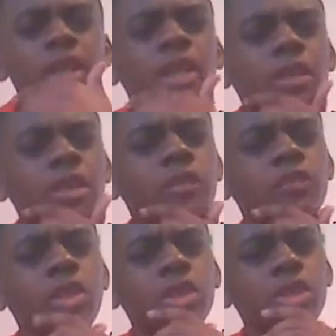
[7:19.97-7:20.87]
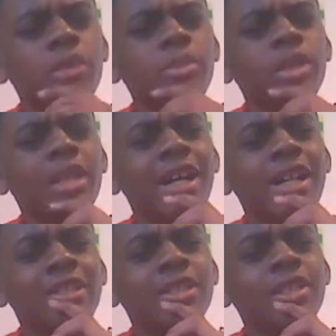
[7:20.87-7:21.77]
Yeah, Cliffjumper
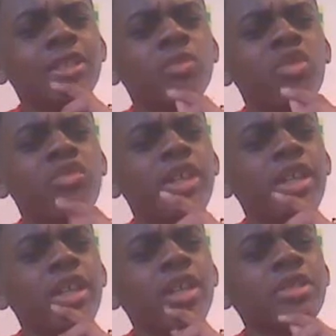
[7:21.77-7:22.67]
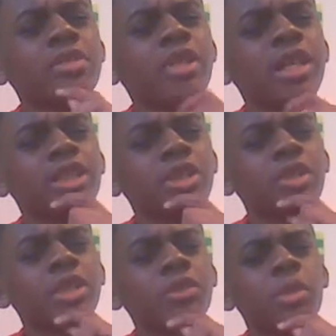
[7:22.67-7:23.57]
dies in this movie, and he also dies in
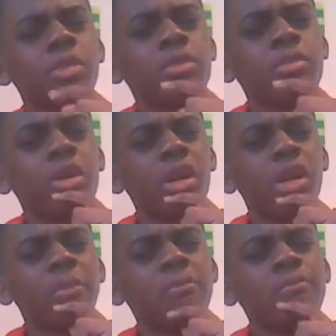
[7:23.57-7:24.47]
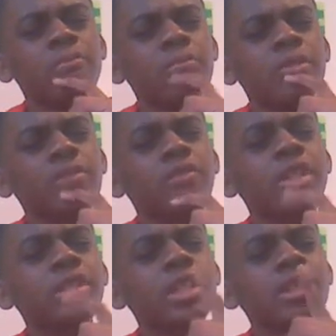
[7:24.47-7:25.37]
Transformers Prime. This
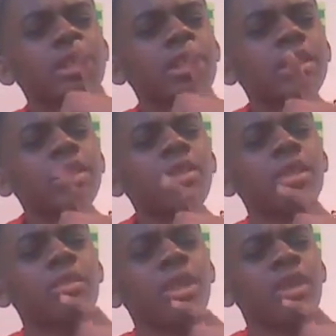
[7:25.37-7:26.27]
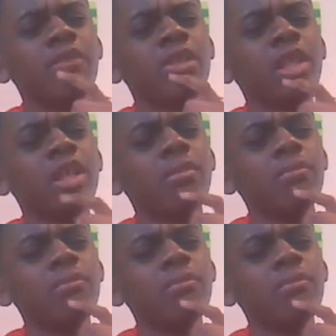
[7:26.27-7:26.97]
franchise likes killing him off a lot.